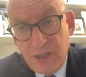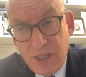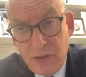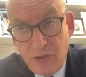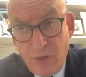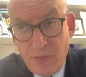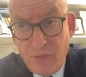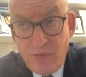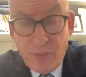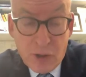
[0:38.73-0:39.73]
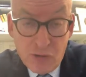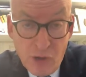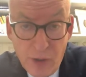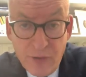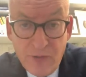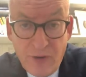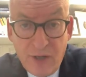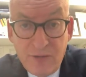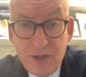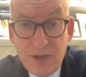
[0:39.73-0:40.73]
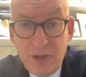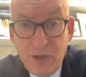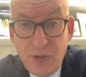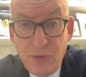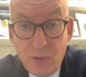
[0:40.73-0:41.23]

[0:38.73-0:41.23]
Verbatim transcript: syndrome coronavirus two,